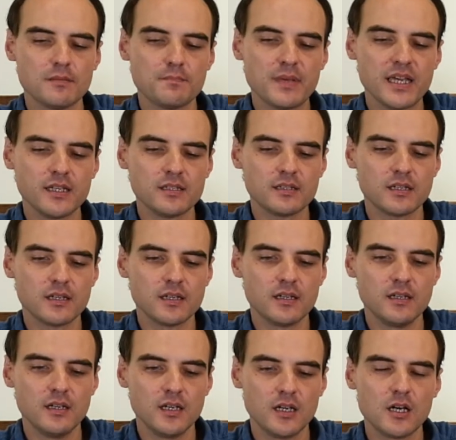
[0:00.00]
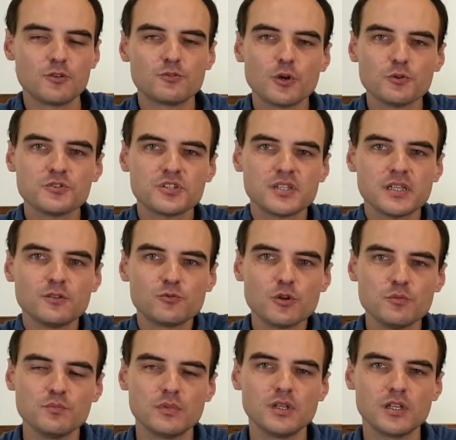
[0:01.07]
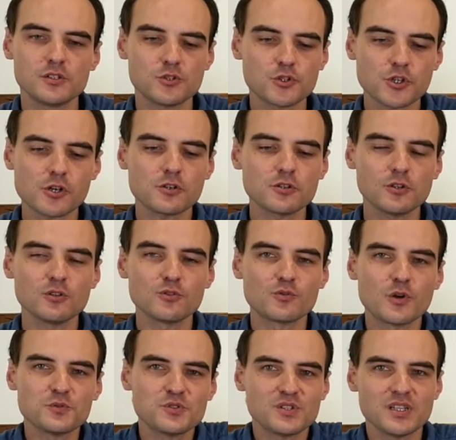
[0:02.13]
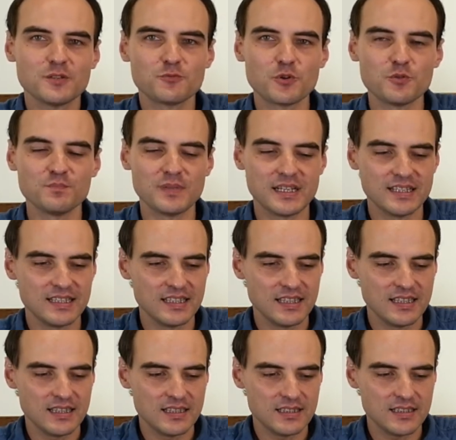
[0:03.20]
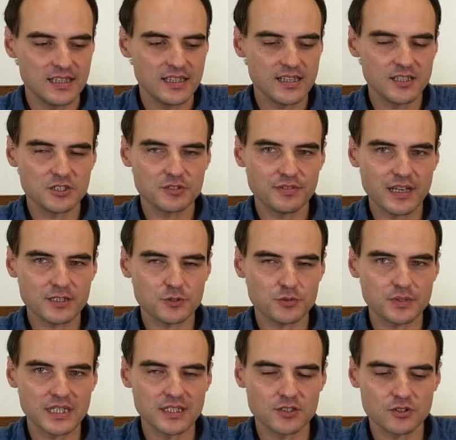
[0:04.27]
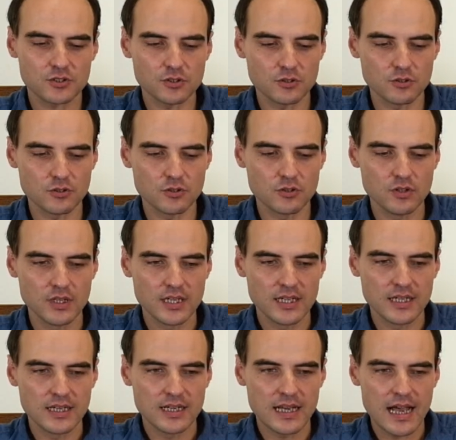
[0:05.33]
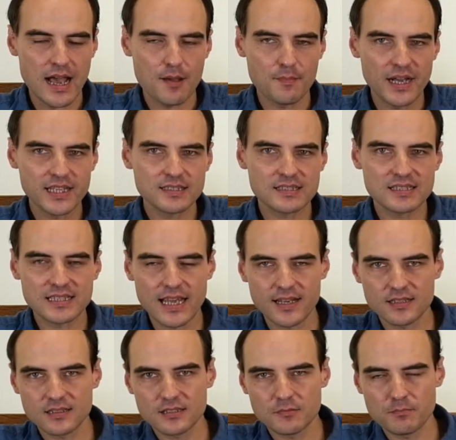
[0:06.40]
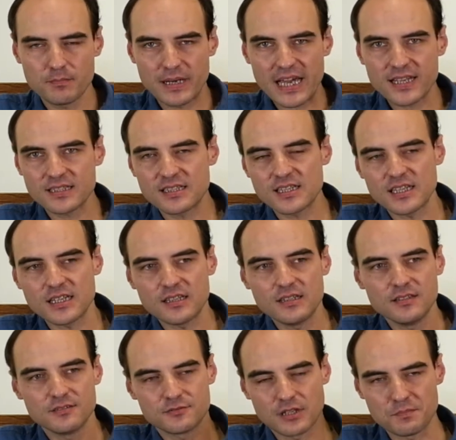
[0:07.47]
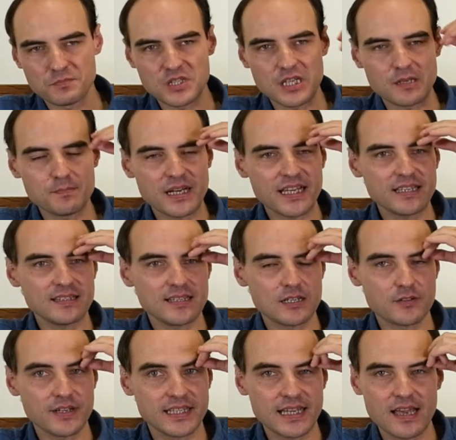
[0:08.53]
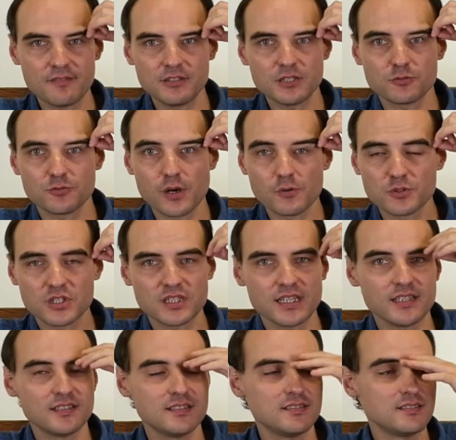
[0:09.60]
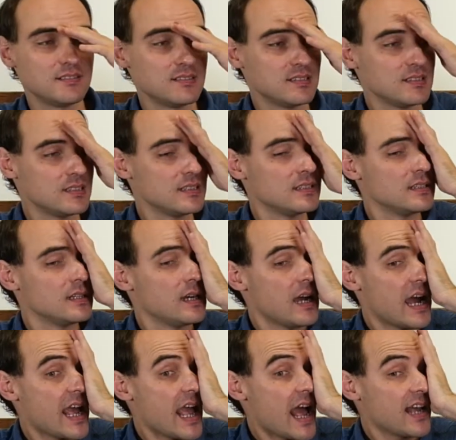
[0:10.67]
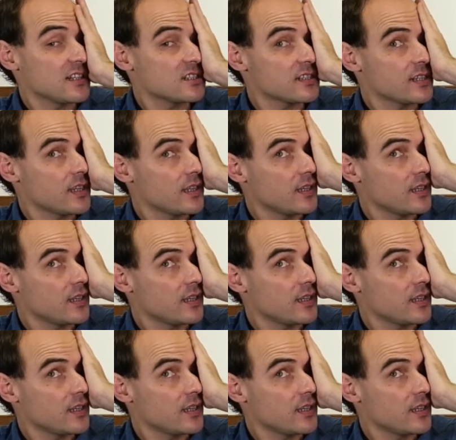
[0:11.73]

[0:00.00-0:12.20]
made a roasting room, a charcoal roasting room in his factory. So I might send black tea from Jingmai there and have it roasted. I asked